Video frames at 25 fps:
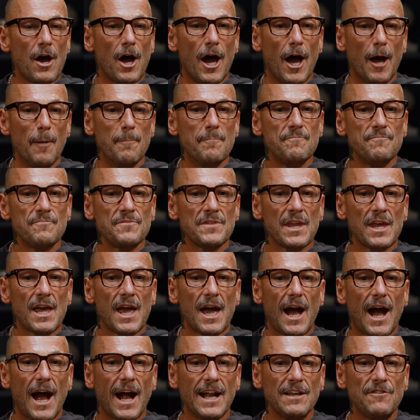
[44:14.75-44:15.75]
And
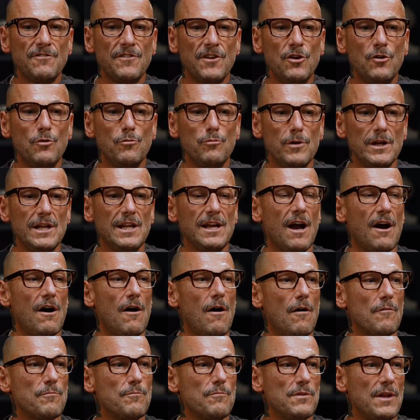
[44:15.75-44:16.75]
if you really
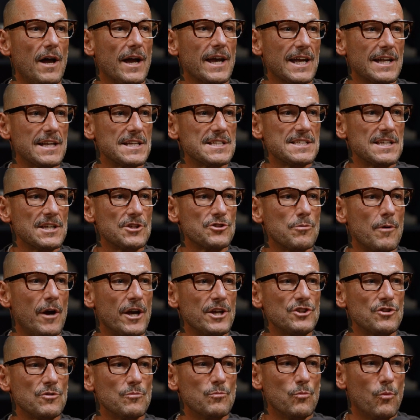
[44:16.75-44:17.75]
are like in a
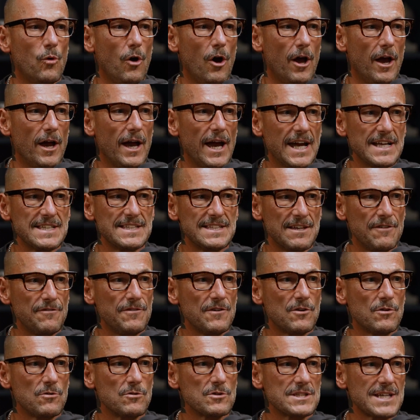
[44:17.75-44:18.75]
situation where it's
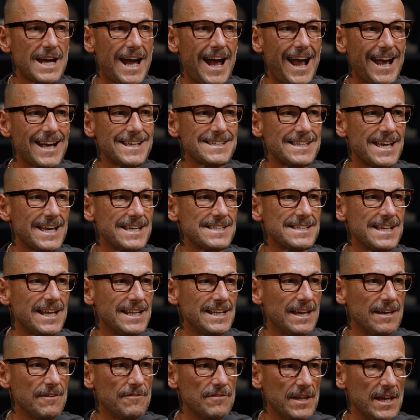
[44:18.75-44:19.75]
difficult to access
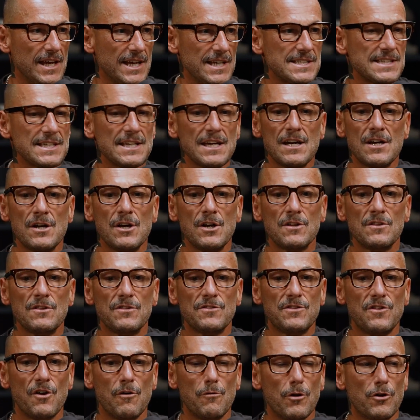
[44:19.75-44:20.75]
any of these,
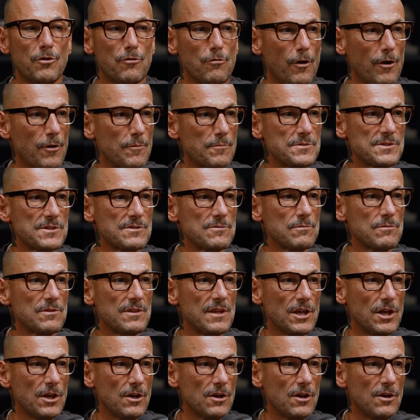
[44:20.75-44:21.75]
there are groups
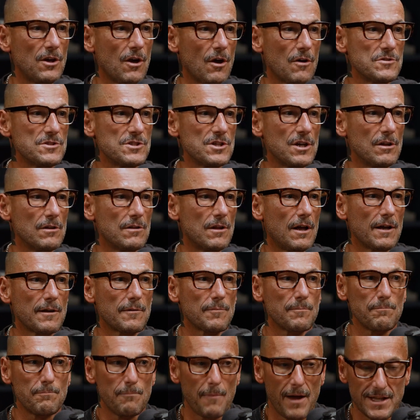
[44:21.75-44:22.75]
that you can go to, like
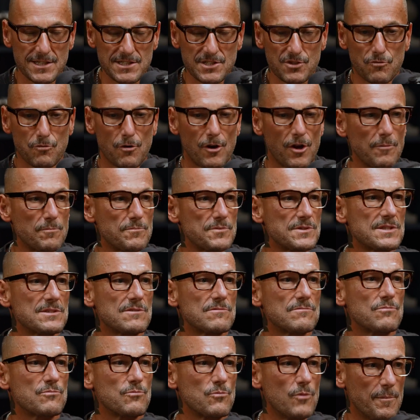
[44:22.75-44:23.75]
men's
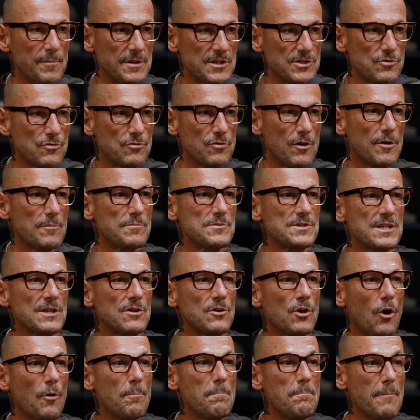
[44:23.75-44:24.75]
groups, women's groups,
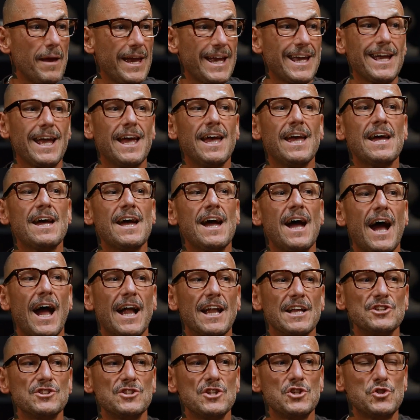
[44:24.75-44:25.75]
and go and meet
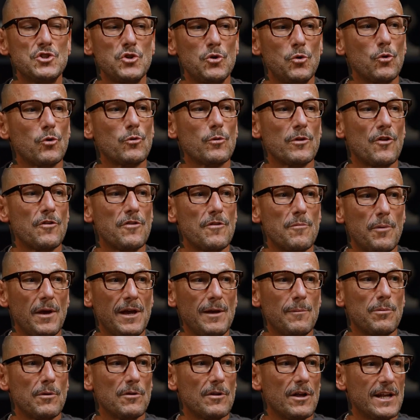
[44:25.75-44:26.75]
and actually talk with other
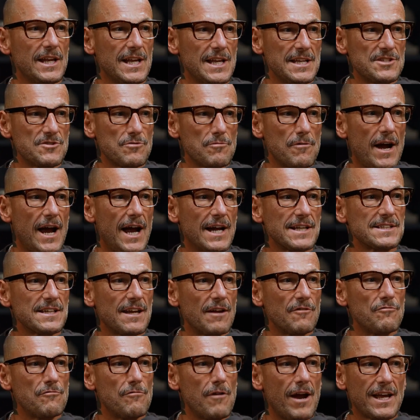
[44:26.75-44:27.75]
people and interact
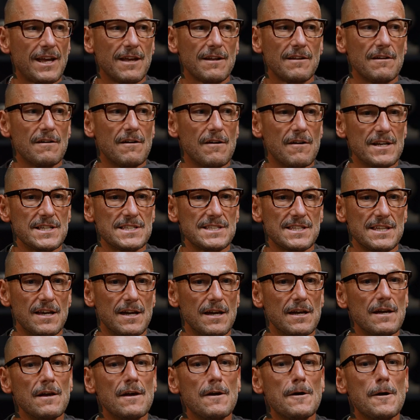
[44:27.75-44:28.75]
and recognize
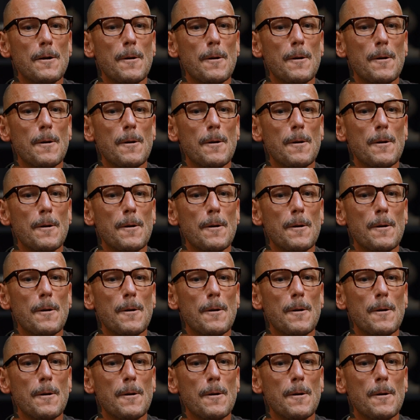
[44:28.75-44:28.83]
that